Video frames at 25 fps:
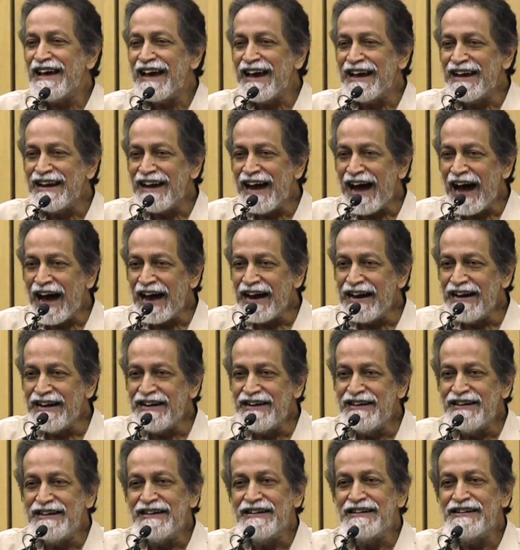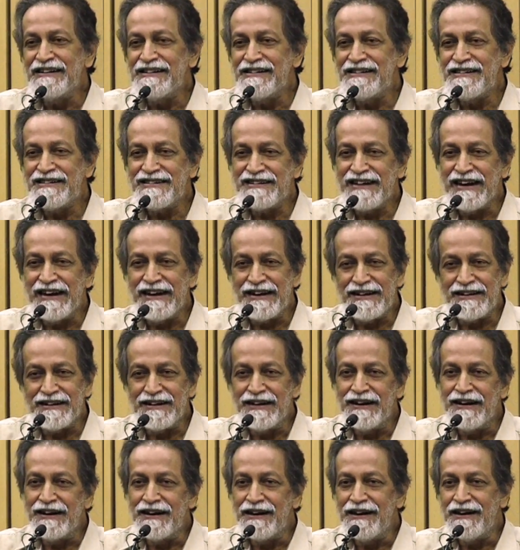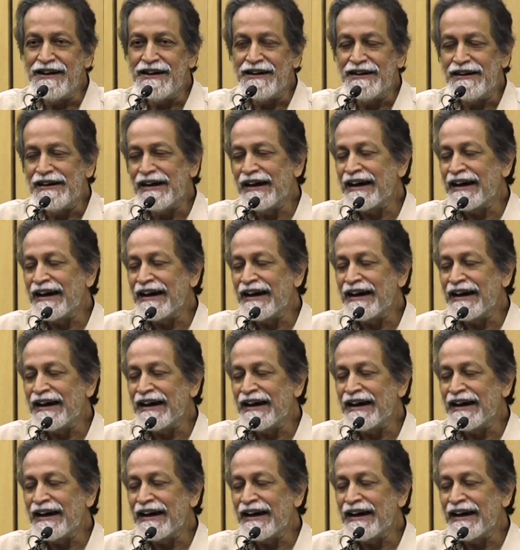an ideal state earlier,